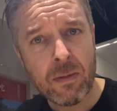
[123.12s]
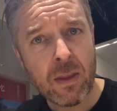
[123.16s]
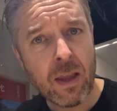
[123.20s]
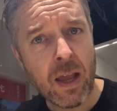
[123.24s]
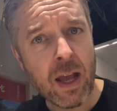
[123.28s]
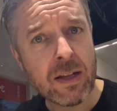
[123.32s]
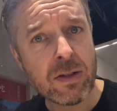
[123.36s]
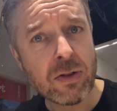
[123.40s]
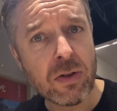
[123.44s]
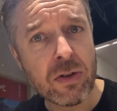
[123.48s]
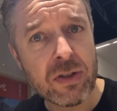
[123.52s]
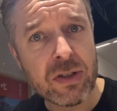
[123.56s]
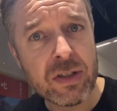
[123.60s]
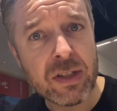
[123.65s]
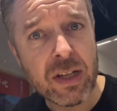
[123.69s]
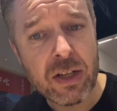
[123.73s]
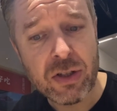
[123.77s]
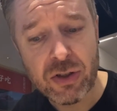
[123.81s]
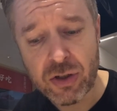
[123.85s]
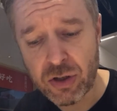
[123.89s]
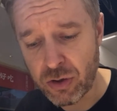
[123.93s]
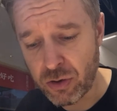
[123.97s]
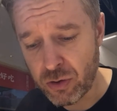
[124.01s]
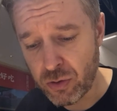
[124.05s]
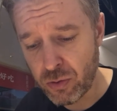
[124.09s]
That's got
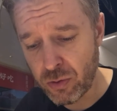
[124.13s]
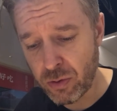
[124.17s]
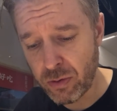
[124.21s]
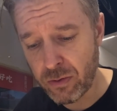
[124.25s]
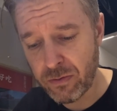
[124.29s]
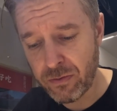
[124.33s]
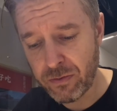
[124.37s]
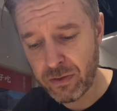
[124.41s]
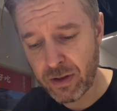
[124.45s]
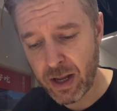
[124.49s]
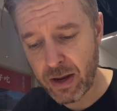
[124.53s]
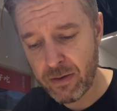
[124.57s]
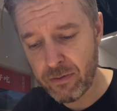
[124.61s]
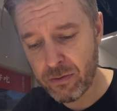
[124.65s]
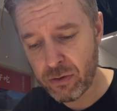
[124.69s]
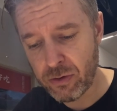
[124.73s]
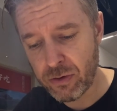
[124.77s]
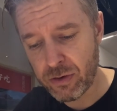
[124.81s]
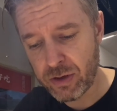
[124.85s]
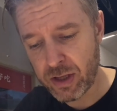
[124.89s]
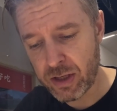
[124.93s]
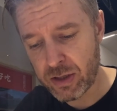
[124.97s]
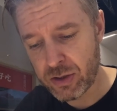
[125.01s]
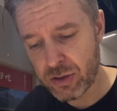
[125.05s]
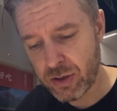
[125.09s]
such a good flavor
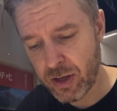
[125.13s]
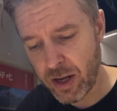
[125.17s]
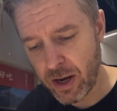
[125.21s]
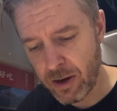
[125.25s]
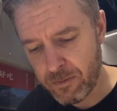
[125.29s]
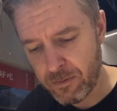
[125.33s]
on the inside.